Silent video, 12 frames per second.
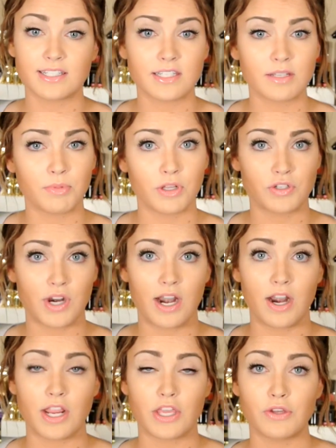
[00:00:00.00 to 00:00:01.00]
this is the blow
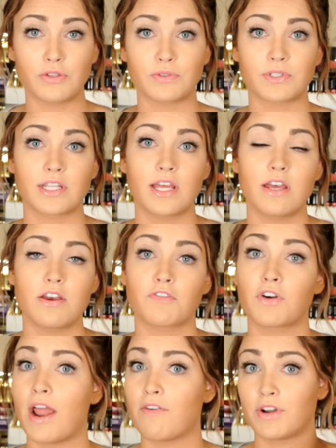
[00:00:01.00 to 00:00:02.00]
dryer I use
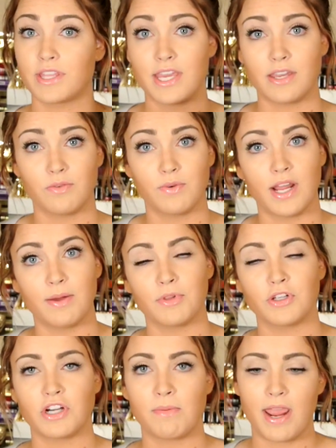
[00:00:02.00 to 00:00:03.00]
for everything when I
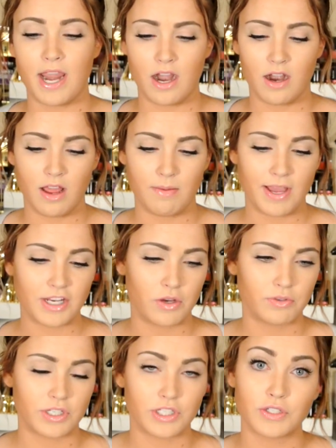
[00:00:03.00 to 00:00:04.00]
blow dry my hair. I
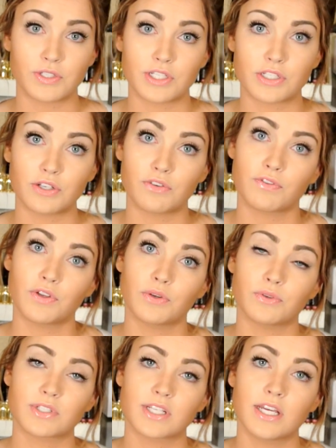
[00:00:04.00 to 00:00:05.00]
don't just use it to
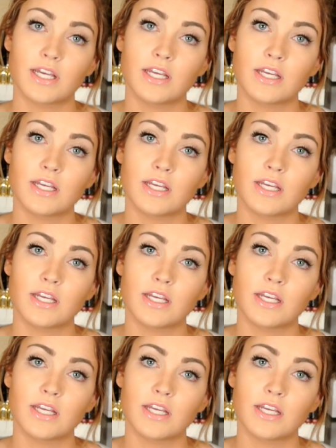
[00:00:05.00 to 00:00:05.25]
diffuse.